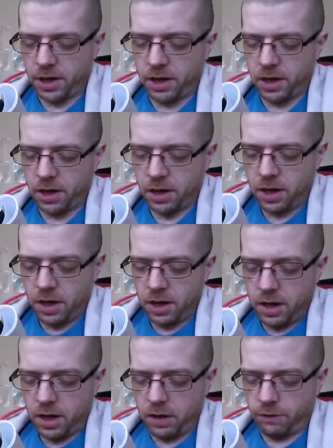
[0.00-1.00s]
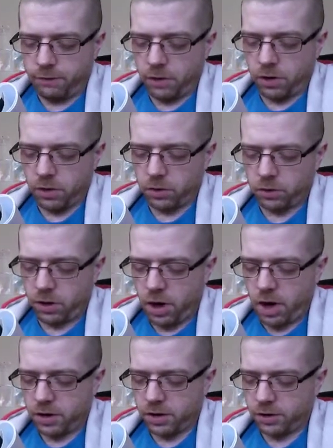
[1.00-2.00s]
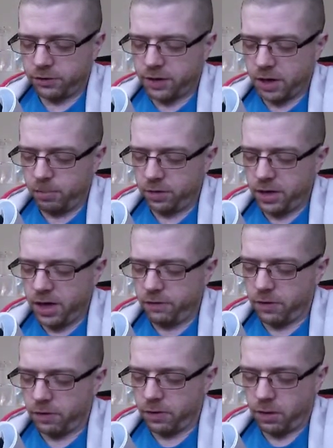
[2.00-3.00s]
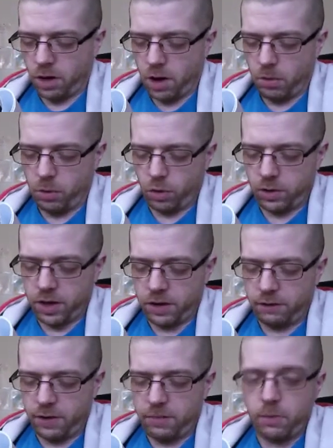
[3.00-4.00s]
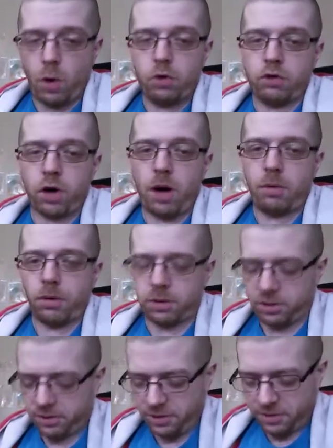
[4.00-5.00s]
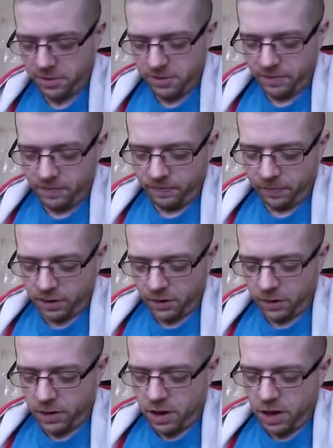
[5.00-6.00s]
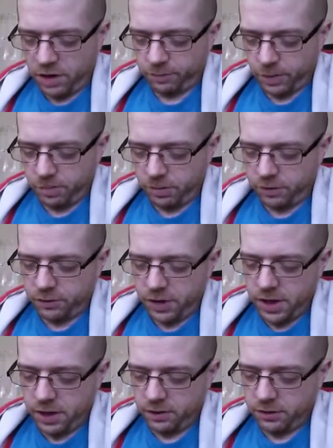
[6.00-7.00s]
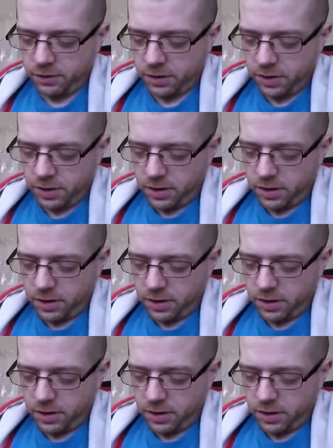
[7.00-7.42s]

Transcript: by infernal darkness can believe that the law will give him no trouble. The gospel proceeds